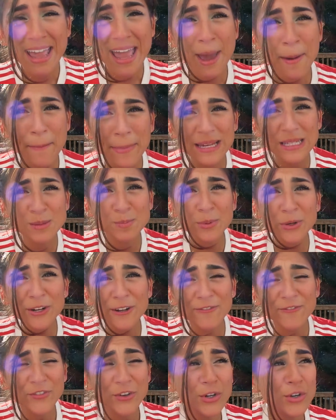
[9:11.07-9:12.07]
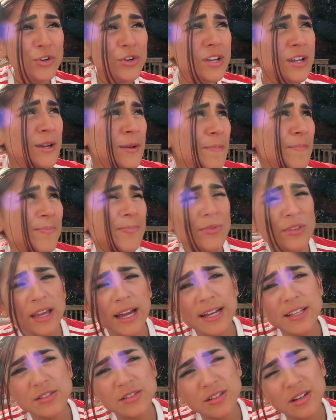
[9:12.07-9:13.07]
And my spirit food,
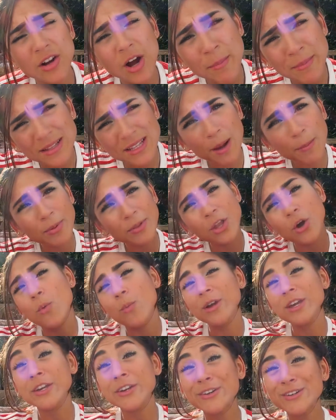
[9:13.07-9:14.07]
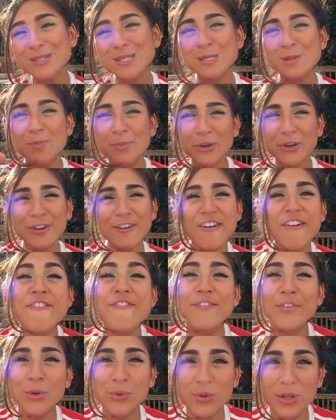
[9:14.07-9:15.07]
Guys, comment down below what your spirit
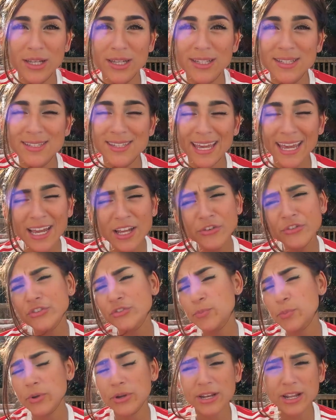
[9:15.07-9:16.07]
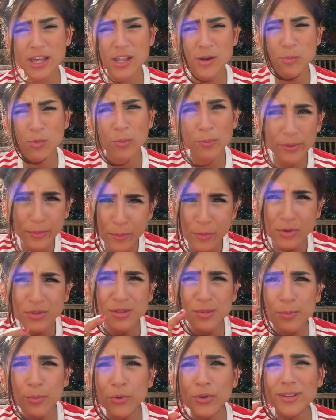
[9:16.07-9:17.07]
food is and your spirit animal, but
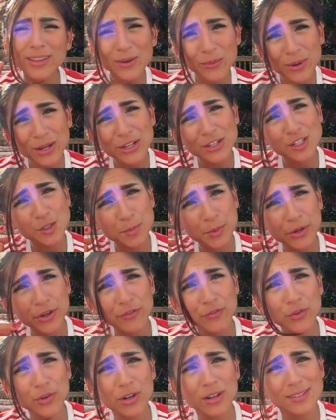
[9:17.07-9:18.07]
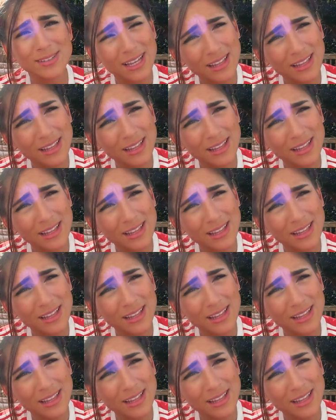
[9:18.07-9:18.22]
most importantly, what your spirit food is.